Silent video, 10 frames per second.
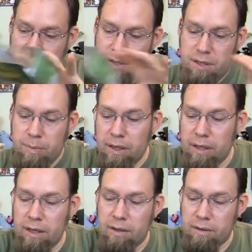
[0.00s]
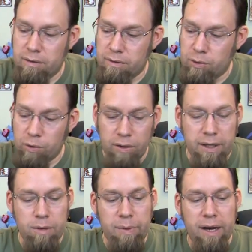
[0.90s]
Just something neat. It's cool that
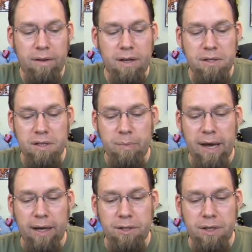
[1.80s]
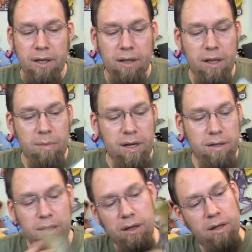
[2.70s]
they were paying attention to the packaging and that they made
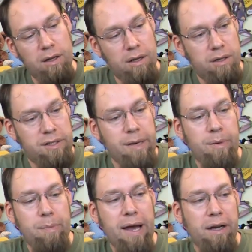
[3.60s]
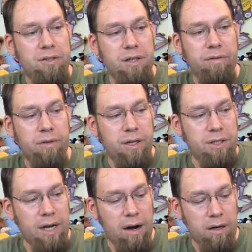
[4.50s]
separate packaging for
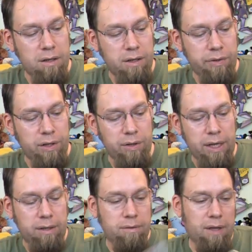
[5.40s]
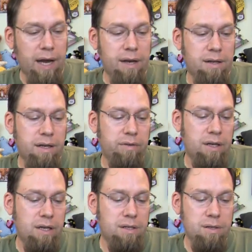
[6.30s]
each character, even though they kind of didn't even
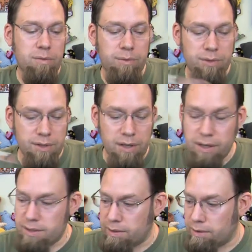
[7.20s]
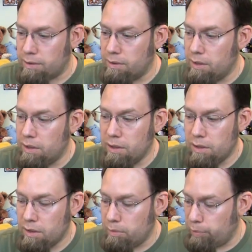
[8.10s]
need to. It was just a nice little
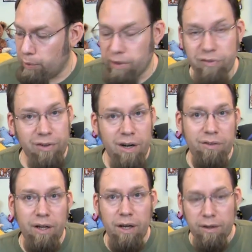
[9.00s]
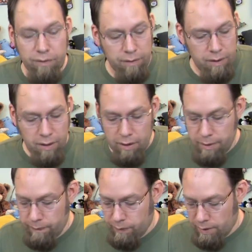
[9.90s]
bonus for us, I guess.
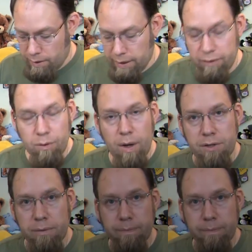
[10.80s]
Thanks for watching.